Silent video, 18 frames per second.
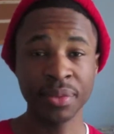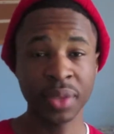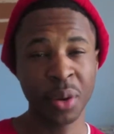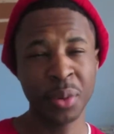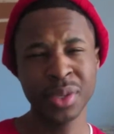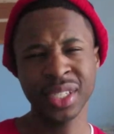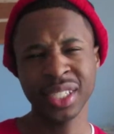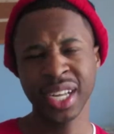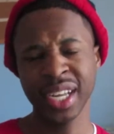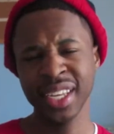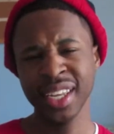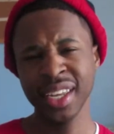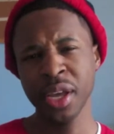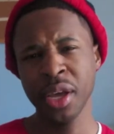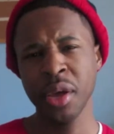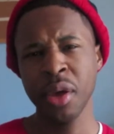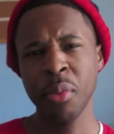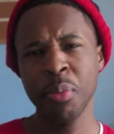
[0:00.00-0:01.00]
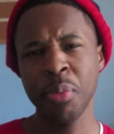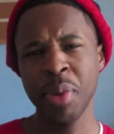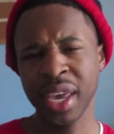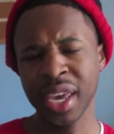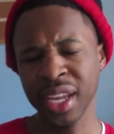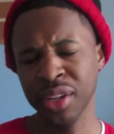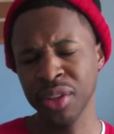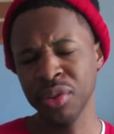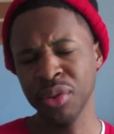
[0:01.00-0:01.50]
It was like
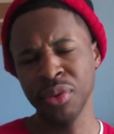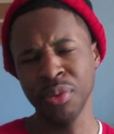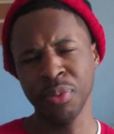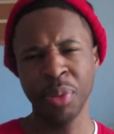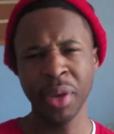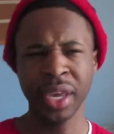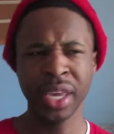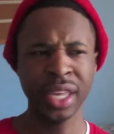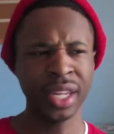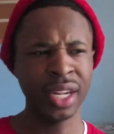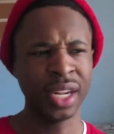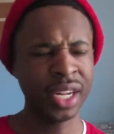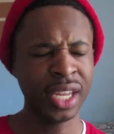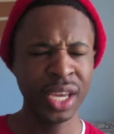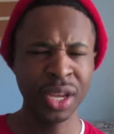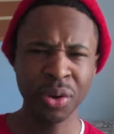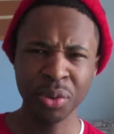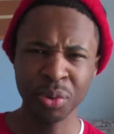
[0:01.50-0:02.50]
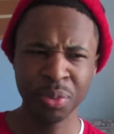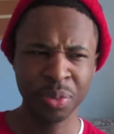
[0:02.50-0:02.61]
picking the needle.